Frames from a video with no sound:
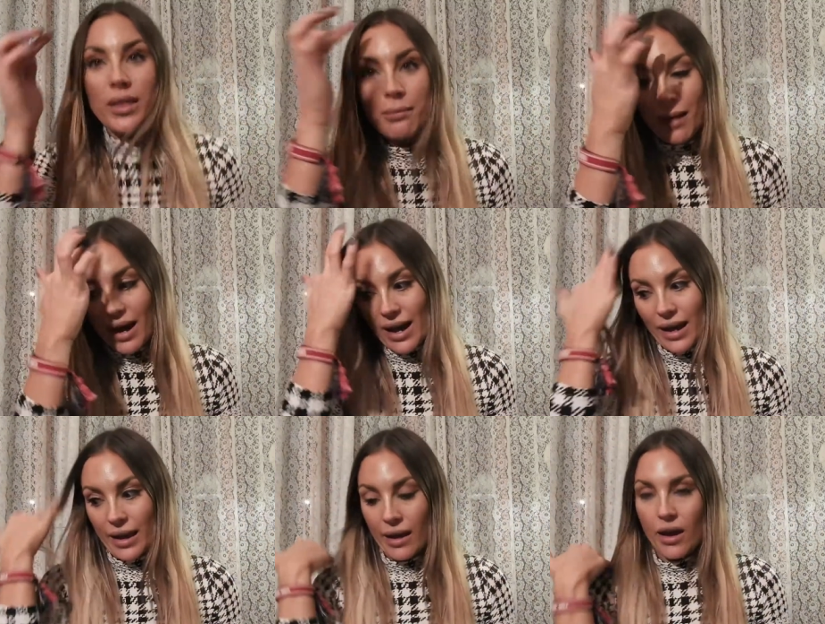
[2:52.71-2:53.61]
with
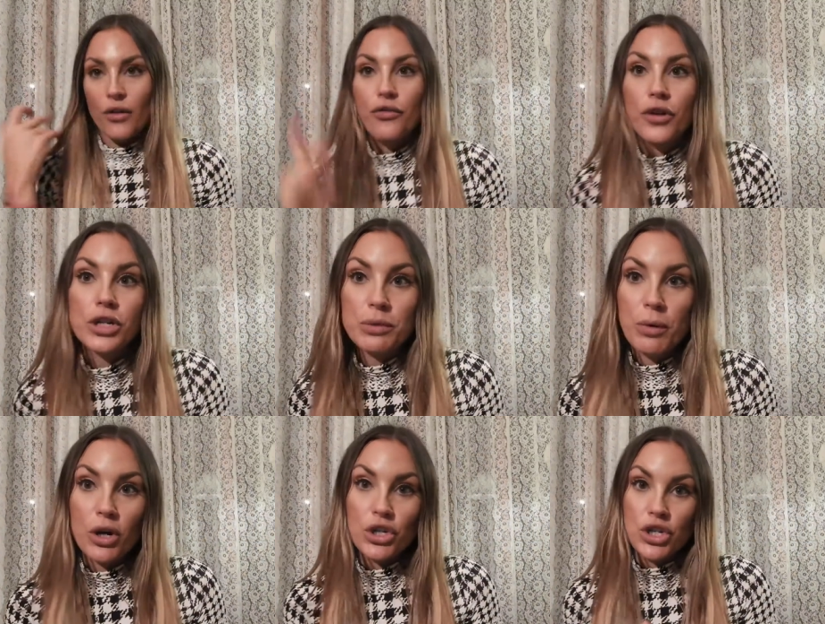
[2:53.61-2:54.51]
my
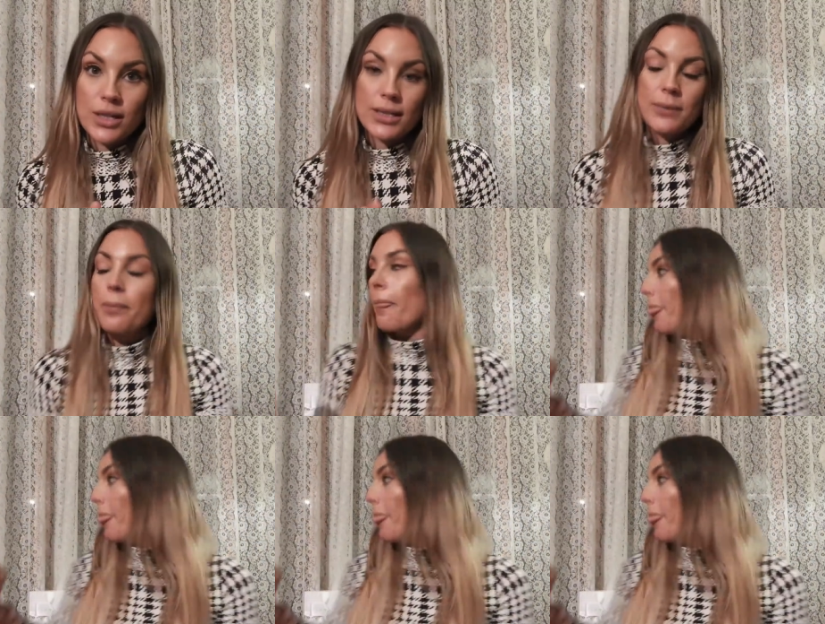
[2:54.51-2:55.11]
first purchase.